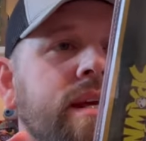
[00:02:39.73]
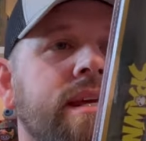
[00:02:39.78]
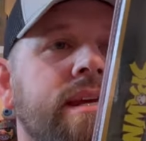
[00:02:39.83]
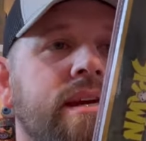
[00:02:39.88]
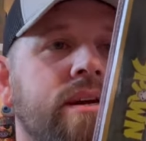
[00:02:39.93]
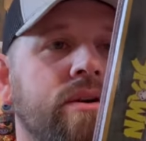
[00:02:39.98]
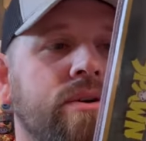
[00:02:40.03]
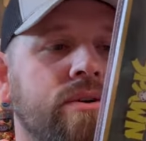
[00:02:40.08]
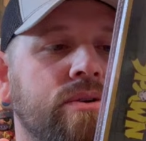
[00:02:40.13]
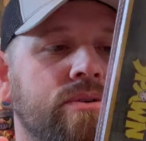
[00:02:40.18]

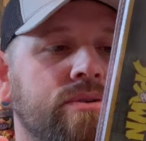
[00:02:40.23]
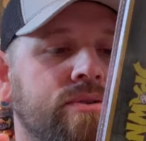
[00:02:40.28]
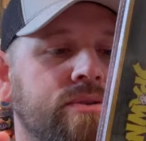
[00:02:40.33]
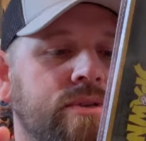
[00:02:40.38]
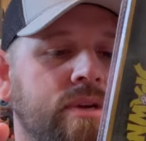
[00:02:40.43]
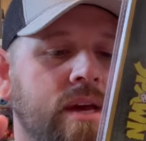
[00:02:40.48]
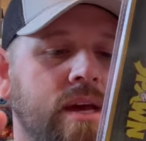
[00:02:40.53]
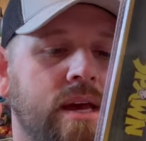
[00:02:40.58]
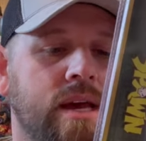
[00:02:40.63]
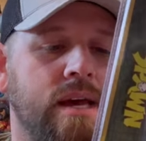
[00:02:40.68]

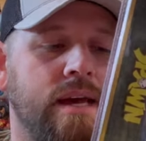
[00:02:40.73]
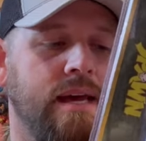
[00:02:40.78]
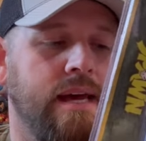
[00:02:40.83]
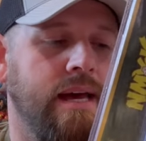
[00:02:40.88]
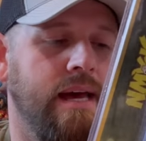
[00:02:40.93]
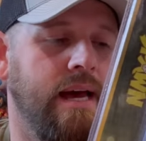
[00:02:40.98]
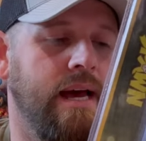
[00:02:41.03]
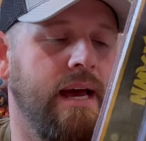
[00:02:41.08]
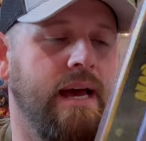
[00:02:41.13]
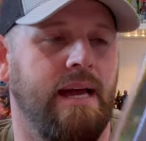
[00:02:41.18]
Years.
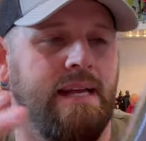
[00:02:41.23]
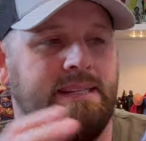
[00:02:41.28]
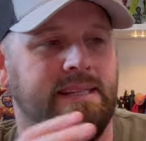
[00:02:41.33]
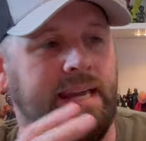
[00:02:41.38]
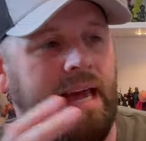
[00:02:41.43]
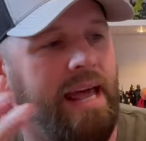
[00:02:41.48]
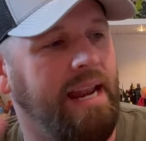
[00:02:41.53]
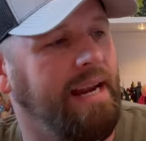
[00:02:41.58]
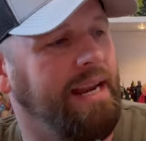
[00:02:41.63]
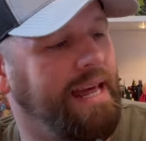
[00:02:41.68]
Uh, it's
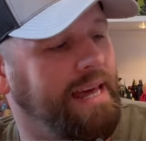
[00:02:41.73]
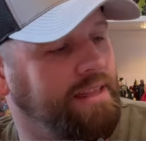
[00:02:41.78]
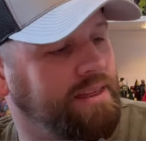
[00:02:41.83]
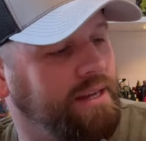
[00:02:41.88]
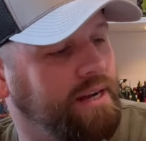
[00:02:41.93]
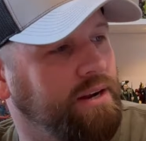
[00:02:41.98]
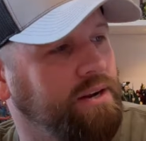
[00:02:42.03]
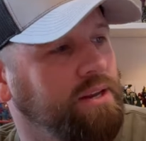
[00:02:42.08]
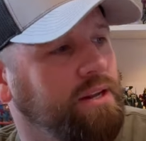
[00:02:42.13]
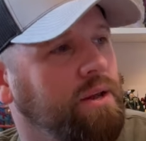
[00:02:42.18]
kind of like
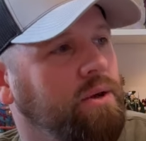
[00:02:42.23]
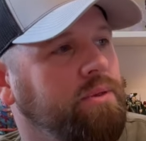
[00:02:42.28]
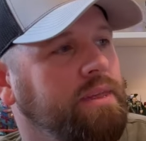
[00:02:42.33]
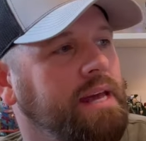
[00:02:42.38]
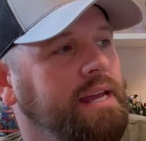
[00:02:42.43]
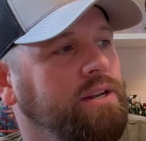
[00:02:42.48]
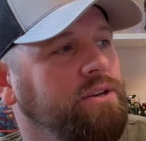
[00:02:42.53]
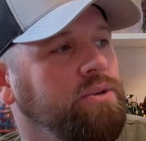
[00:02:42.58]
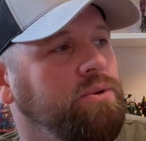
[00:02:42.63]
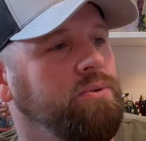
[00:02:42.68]
they're, you know,
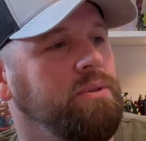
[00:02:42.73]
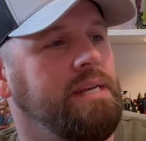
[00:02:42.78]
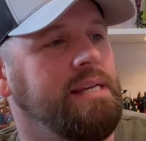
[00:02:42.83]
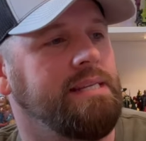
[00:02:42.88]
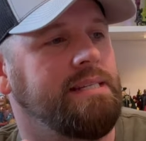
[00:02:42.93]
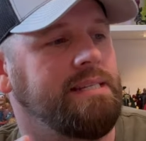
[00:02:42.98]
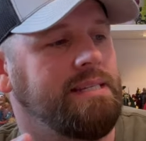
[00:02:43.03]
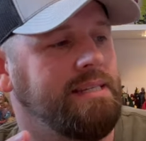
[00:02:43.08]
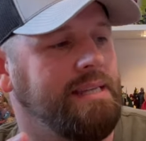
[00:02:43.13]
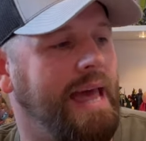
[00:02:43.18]
they do
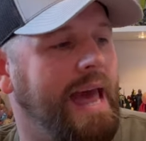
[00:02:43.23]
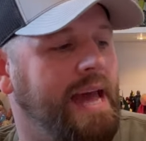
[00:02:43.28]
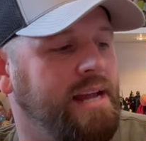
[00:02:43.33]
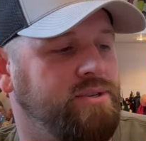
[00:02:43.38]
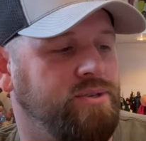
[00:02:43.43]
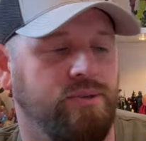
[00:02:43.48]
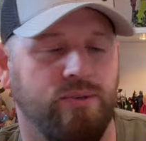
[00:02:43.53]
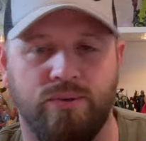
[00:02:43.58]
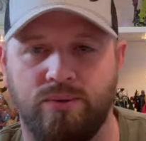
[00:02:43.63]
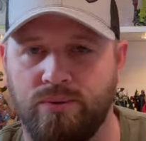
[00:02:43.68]
these
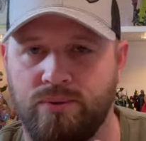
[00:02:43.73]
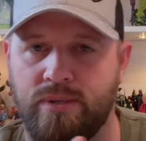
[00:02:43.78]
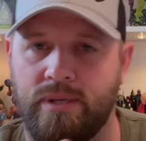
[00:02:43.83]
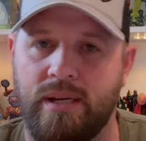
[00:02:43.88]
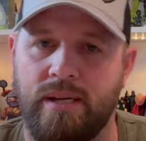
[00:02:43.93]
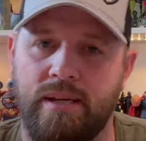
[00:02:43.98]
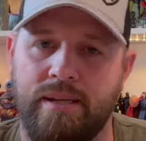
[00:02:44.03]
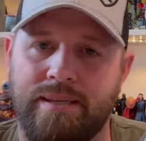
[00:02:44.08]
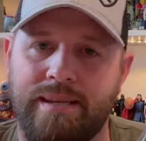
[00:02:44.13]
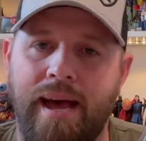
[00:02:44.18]
statues.
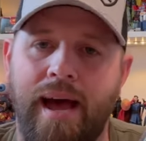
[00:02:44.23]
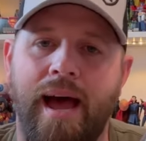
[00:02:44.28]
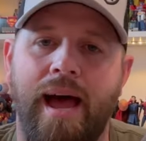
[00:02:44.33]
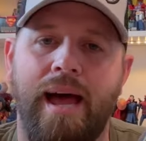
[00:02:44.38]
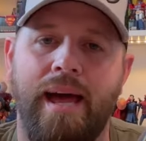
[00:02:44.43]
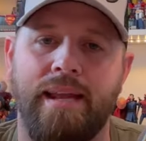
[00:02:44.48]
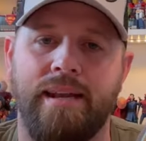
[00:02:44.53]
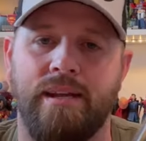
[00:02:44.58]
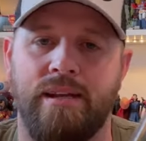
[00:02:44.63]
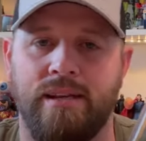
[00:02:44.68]
Uh,
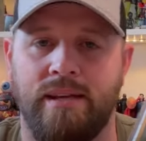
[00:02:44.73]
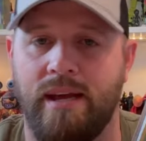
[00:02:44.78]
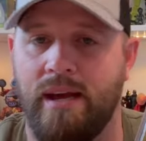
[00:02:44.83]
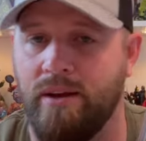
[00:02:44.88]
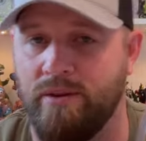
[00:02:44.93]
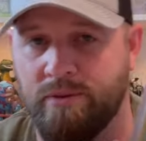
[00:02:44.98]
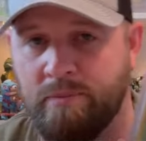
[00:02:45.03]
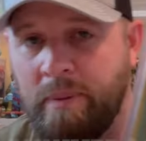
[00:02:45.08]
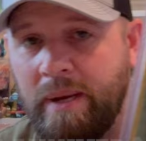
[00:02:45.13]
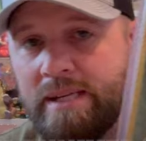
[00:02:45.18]
Todd,
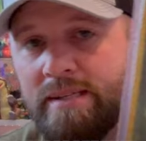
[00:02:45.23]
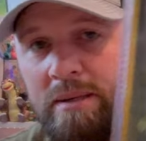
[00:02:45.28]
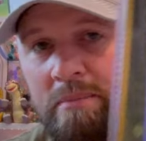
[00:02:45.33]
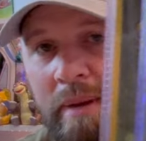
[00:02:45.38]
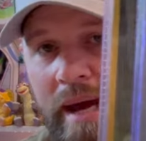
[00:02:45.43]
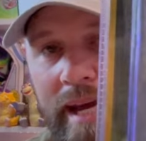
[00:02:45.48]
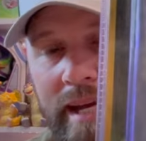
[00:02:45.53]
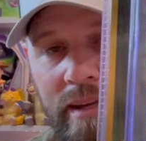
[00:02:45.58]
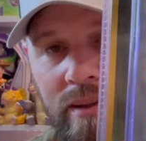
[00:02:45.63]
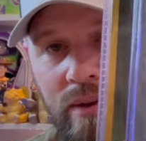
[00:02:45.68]
especially
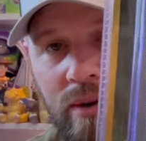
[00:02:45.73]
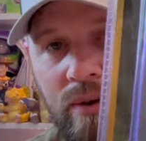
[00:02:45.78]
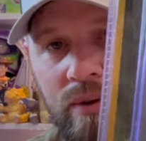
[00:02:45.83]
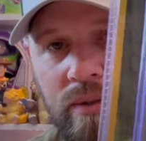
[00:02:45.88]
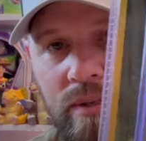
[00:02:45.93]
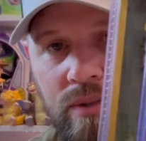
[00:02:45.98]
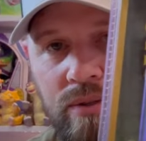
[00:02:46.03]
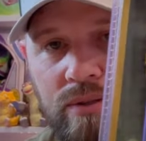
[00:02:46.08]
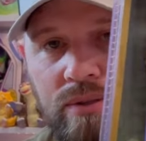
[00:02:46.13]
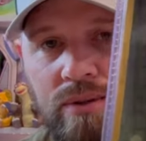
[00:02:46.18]
back in the
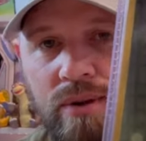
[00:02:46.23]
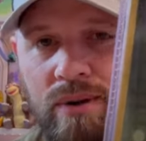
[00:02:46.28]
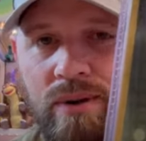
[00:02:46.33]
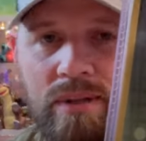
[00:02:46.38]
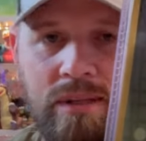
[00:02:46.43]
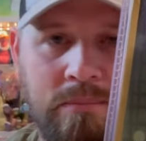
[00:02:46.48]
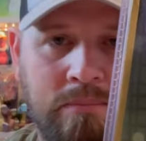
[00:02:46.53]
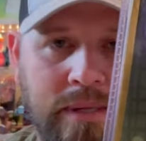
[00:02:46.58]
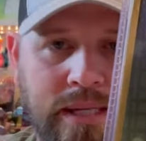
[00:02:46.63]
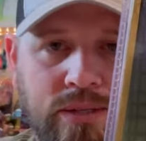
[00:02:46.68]
early,
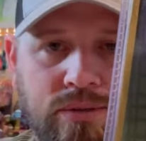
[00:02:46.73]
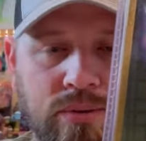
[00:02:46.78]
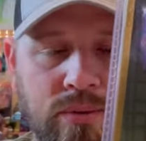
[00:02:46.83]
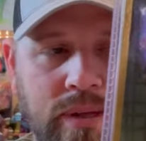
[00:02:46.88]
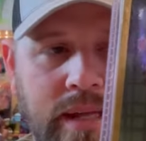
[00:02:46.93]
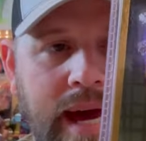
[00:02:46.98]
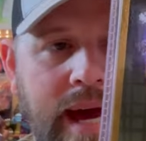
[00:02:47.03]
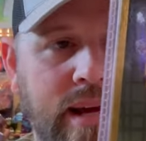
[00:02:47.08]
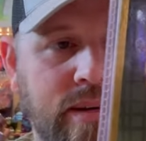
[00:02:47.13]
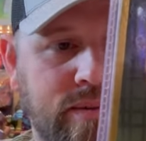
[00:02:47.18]
early mid
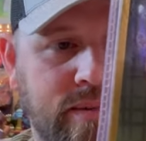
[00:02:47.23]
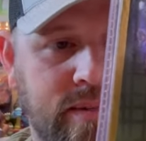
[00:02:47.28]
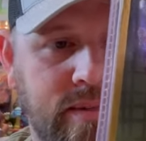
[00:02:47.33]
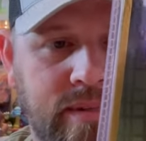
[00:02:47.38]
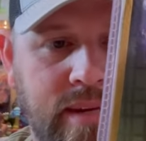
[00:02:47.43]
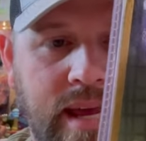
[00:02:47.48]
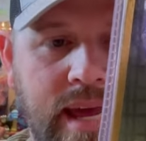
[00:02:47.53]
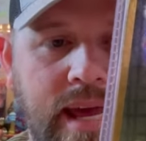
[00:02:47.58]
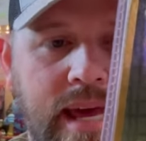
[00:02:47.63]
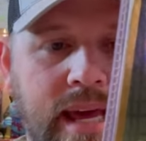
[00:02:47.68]

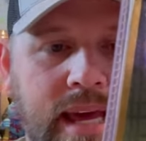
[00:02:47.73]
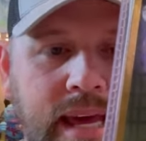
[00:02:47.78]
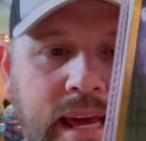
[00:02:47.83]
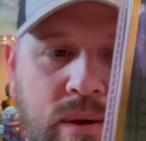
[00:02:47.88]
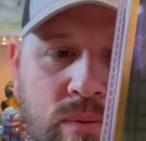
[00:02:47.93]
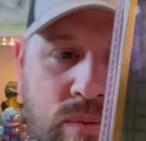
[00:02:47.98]
2000s, he